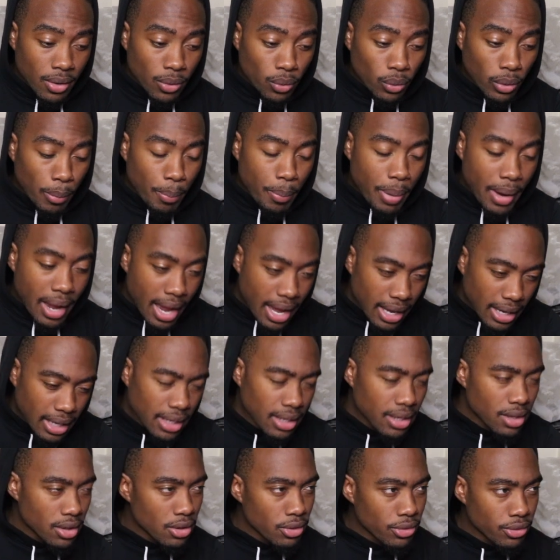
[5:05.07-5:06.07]

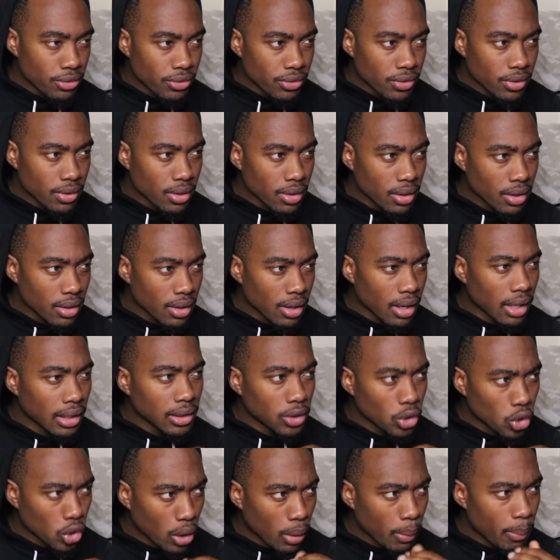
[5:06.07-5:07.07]
repetitive a
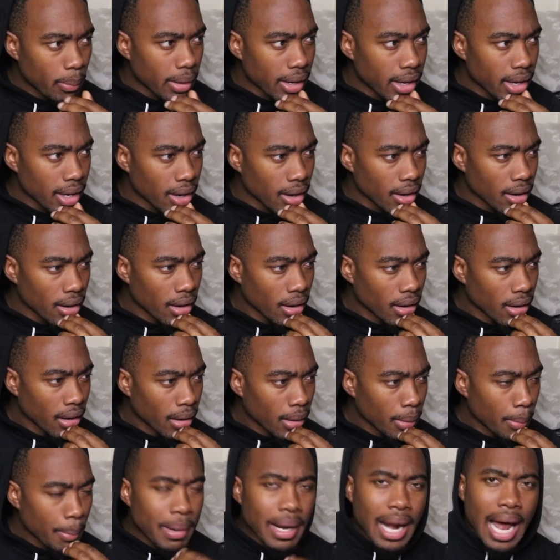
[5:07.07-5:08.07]
little bit,
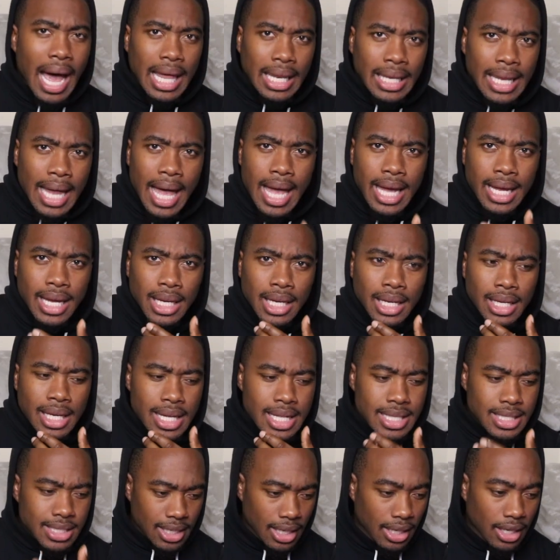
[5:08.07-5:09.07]
but I like it.
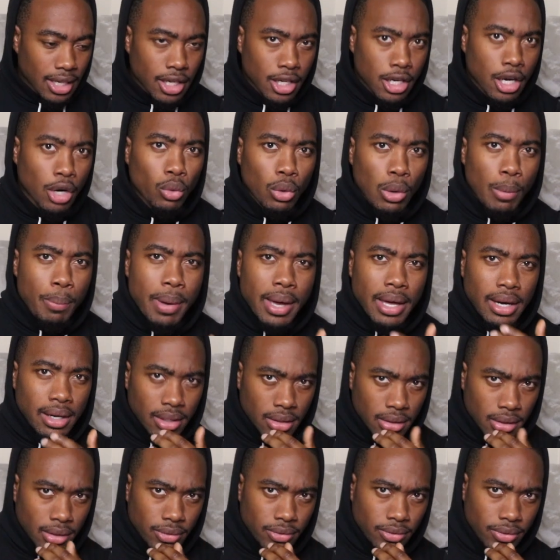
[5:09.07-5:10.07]
It's a good
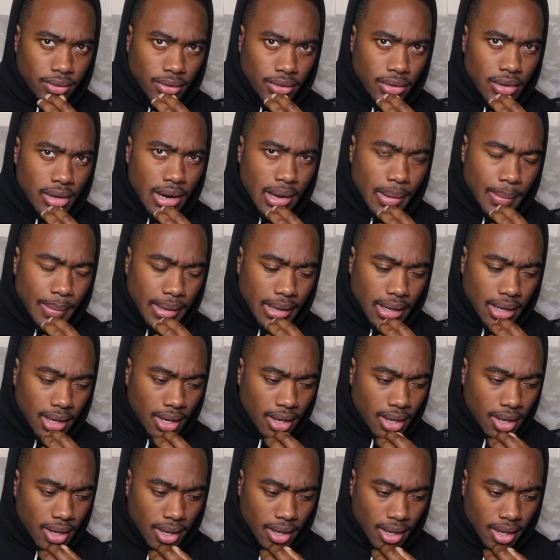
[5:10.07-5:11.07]
repetitive. You know what I
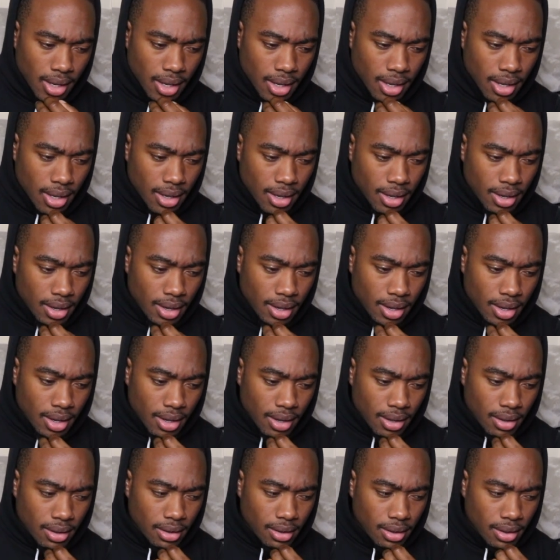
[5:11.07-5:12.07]
mean?
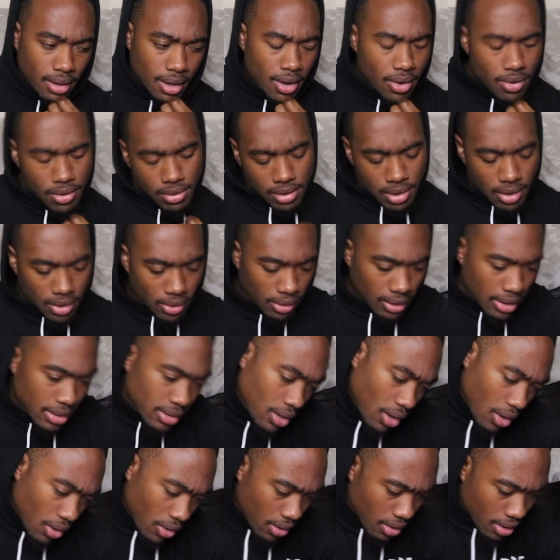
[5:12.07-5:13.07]
I don't know. Let's
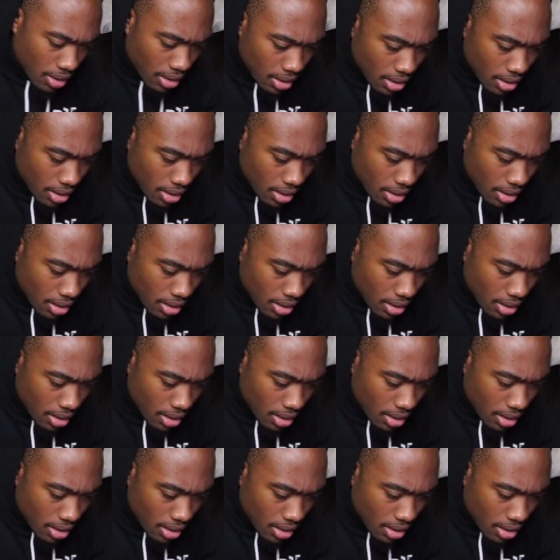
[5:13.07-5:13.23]
go.